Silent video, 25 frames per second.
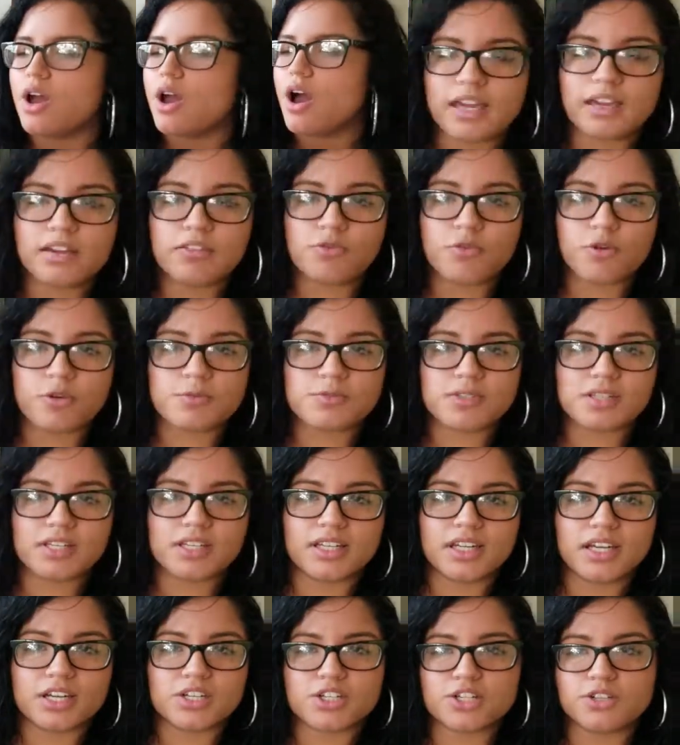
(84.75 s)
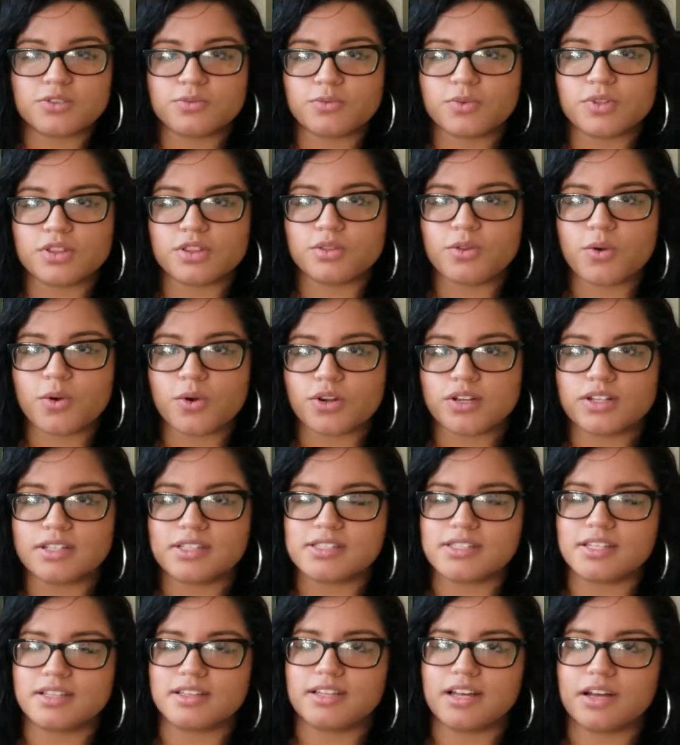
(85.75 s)
He forms a connection with
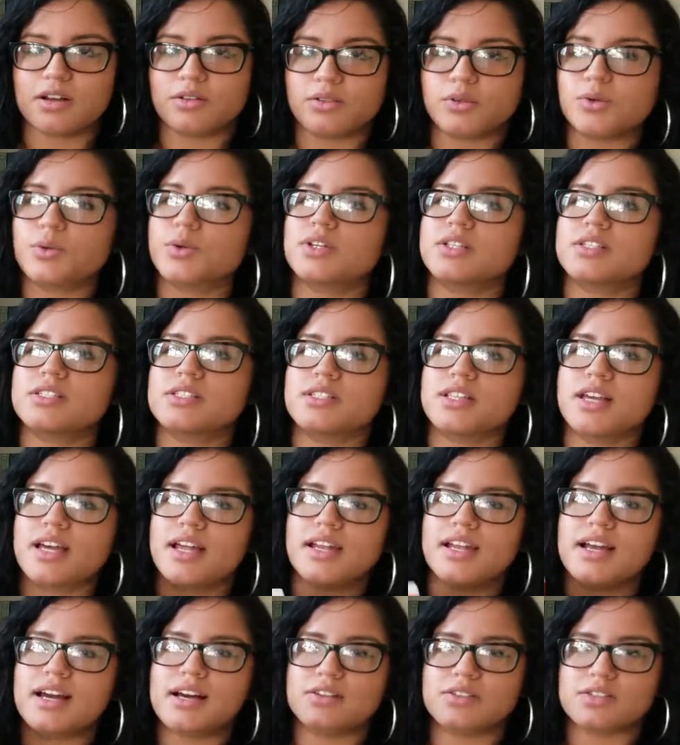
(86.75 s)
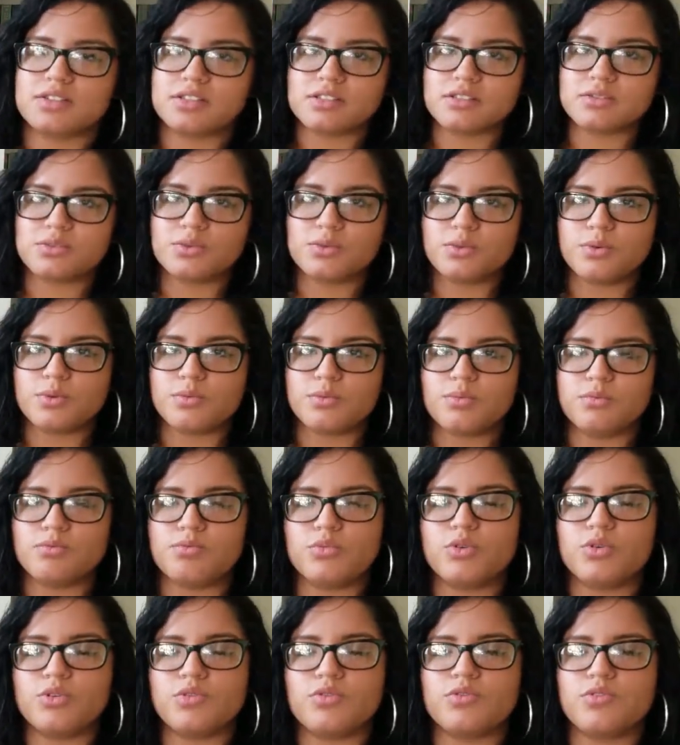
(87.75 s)
Lawrence, and now Lawrence then has to
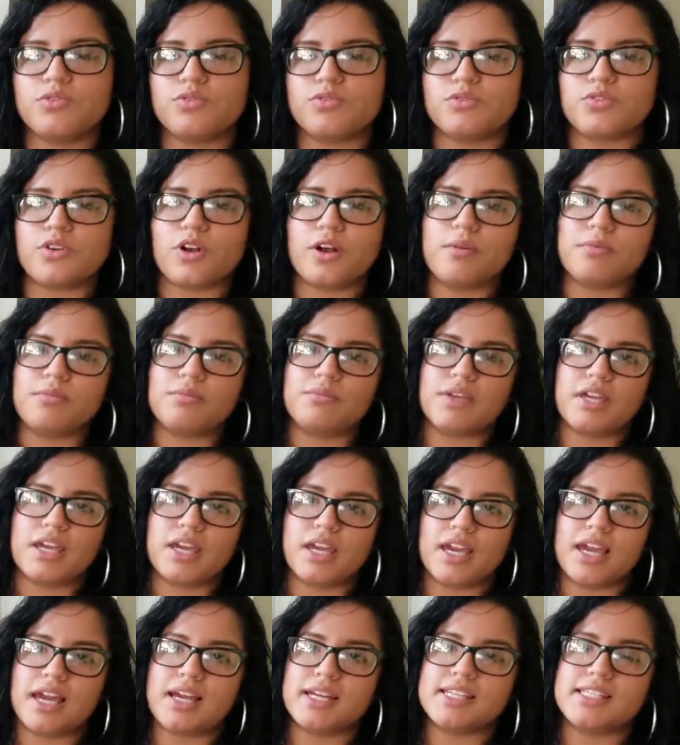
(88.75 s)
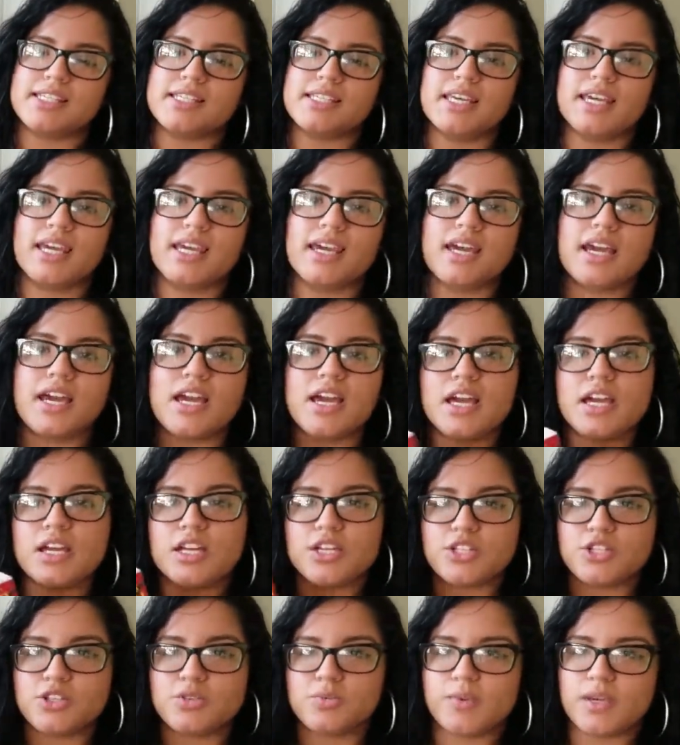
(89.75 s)
move from being at sea
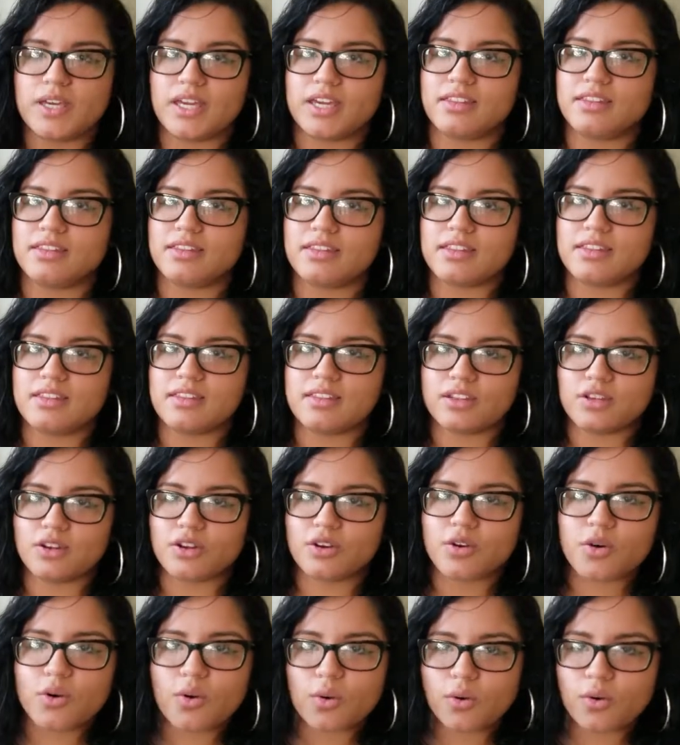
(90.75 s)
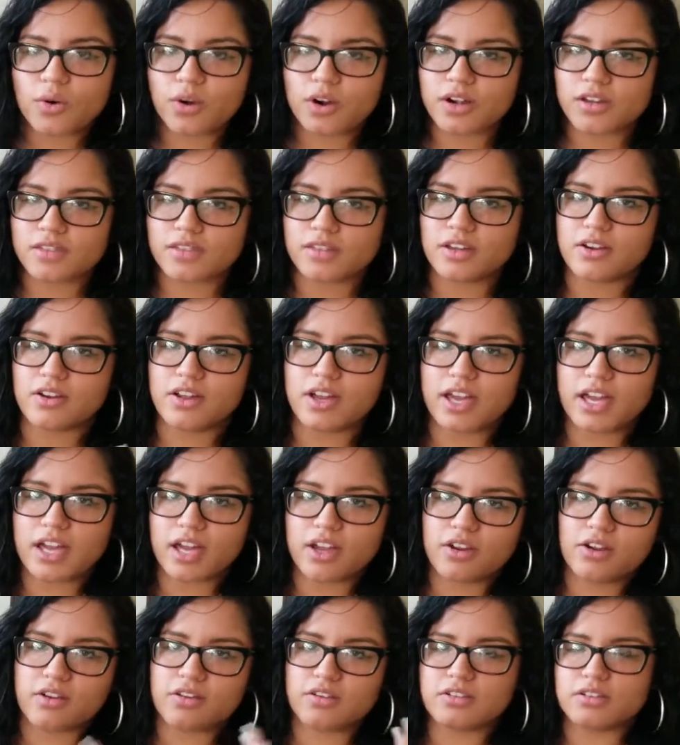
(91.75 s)
to being in, in their core, in their
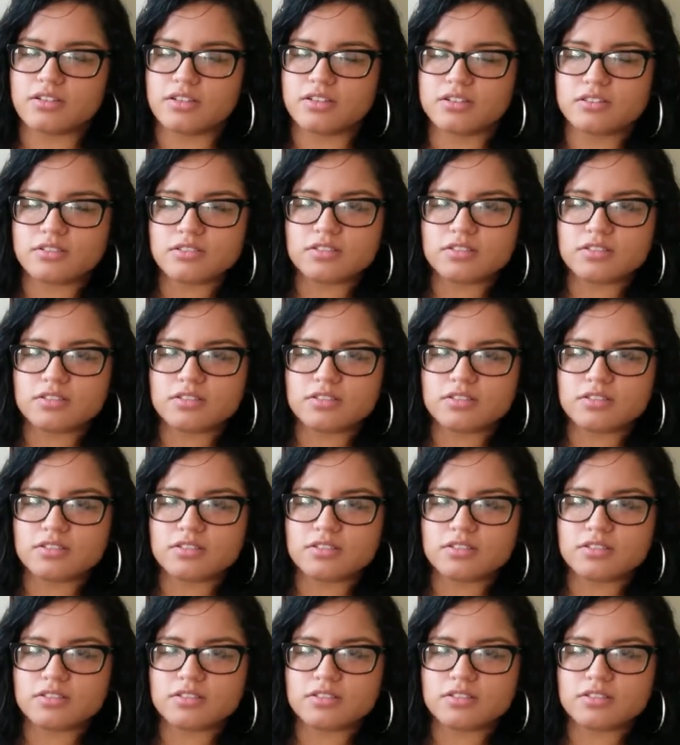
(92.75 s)
air